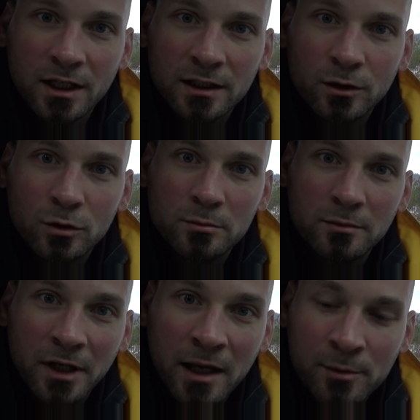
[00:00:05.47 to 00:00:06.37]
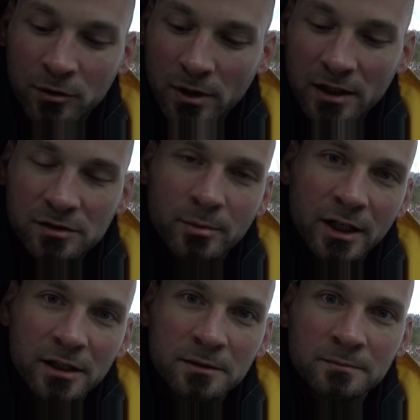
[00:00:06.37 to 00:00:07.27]
Hello, my name is Ross
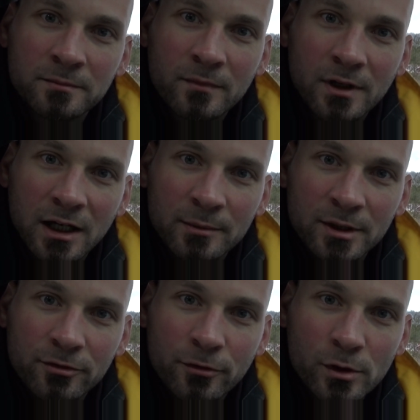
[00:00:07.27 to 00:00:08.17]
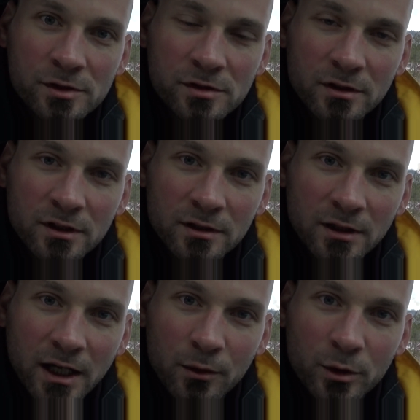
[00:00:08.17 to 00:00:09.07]
Meyer. I'm a forester.
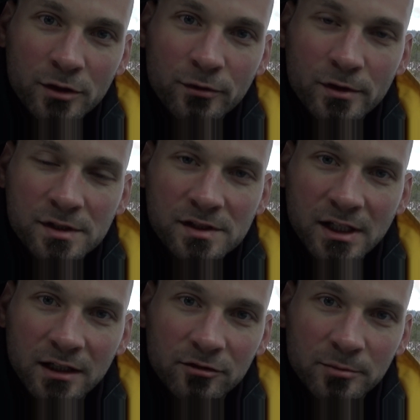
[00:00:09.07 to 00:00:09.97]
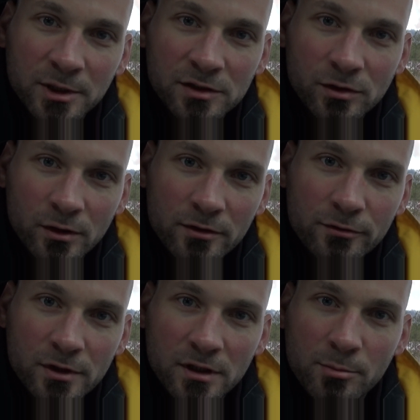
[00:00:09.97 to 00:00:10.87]
I work for the state of Minnesota
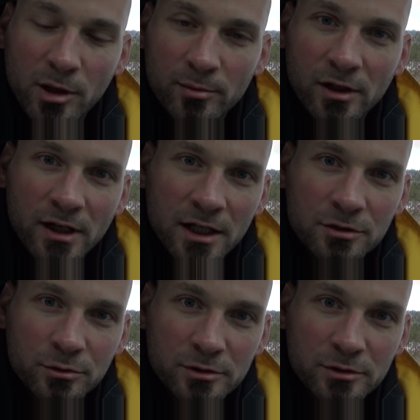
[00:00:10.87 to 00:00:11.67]
for the Department of Natural